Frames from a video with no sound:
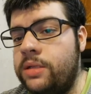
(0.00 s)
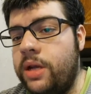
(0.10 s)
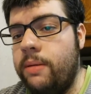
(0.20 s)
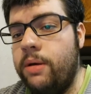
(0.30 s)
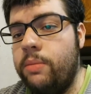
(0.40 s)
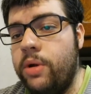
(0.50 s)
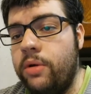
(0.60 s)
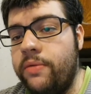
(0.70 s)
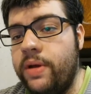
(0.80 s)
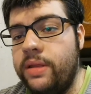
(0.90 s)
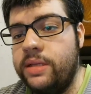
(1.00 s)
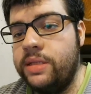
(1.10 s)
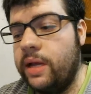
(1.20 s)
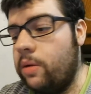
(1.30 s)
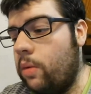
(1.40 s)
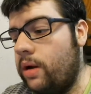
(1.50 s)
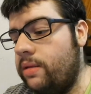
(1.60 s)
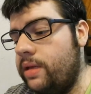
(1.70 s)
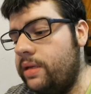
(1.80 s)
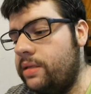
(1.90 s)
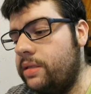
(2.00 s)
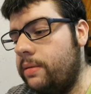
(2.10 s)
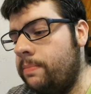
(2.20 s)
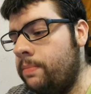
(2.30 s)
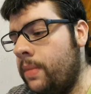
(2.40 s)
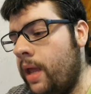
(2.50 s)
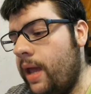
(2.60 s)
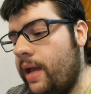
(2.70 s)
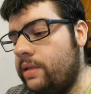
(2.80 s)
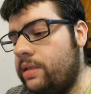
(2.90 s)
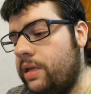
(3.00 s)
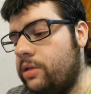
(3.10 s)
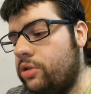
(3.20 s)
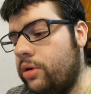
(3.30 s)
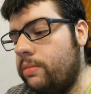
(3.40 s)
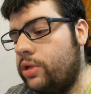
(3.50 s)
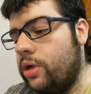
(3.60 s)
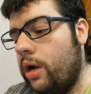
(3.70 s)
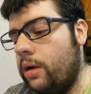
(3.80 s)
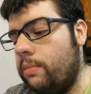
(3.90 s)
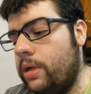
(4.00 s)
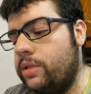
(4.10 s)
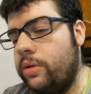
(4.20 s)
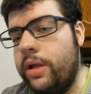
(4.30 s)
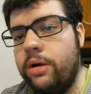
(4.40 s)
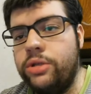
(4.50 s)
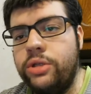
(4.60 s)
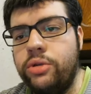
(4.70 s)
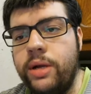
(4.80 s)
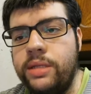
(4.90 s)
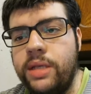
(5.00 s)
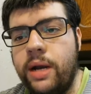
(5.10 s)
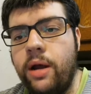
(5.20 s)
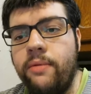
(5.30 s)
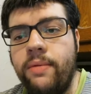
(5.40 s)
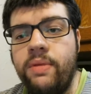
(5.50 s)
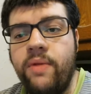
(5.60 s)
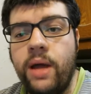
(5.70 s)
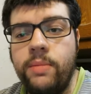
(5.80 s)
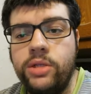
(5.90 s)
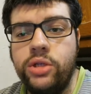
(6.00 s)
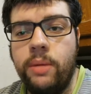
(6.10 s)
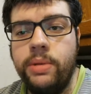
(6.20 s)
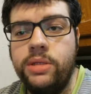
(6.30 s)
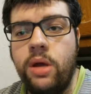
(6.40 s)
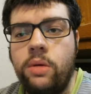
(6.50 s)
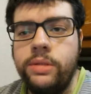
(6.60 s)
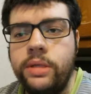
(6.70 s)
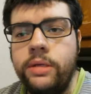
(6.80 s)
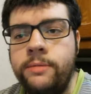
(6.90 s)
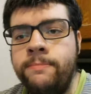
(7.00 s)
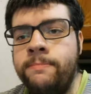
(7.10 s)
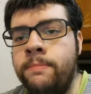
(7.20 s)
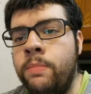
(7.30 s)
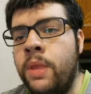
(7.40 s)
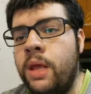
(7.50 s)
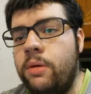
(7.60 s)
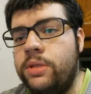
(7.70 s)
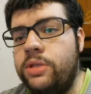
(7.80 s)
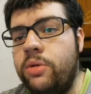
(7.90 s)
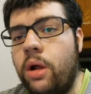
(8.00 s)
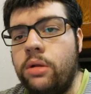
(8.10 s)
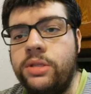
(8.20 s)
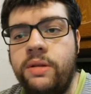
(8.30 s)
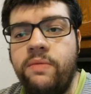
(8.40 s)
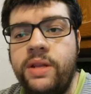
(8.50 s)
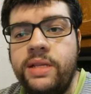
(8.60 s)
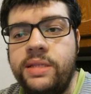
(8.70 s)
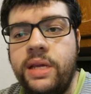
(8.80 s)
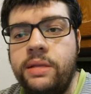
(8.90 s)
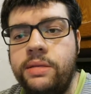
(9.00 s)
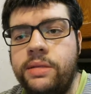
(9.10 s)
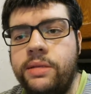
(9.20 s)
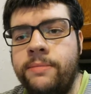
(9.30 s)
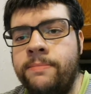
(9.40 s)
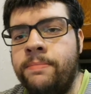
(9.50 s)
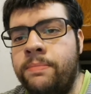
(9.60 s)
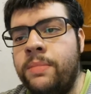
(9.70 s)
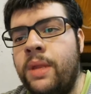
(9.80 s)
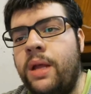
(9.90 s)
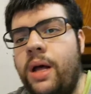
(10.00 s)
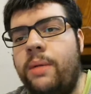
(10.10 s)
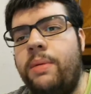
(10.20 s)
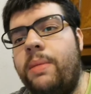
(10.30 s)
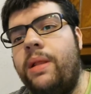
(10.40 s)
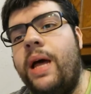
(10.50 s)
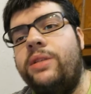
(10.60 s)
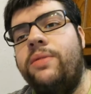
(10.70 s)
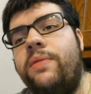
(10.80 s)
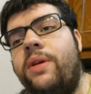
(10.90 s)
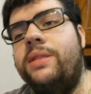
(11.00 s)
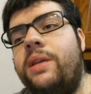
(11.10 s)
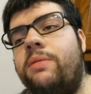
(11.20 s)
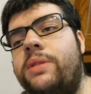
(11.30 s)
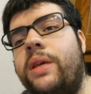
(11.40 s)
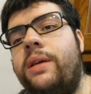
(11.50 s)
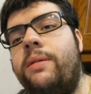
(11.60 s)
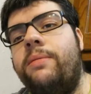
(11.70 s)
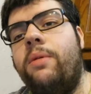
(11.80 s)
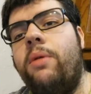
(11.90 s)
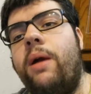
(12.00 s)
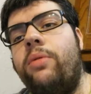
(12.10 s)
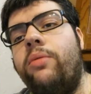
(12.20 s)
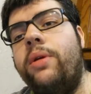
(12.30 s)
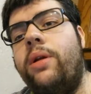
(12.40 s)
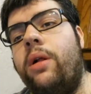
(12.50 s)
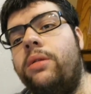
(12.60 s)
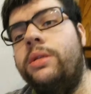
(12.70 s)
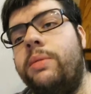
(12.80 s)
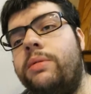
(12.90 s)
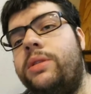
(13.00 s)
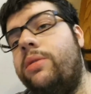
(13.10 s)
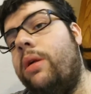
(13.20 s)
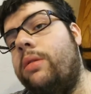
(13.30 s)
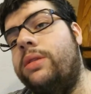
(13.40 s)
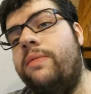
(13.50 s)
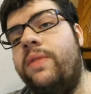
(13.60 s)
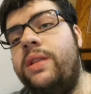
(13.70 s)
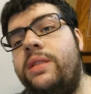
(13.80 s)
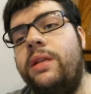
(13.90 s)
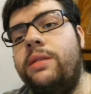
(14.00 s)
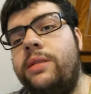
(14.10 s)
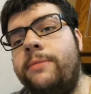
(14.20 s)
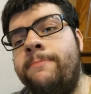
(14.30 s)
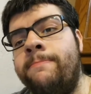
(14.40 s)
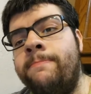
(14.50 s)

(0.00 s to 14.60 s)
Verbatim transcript: Today I'm going to be reviewing the second one of these, ANSI Extreme Shock Muscle Energy Drinks that I got from the Vitamin Shoppe in Tulsa. It was $2.50. Um, in my last review I said it was like around $3, but it was $2.50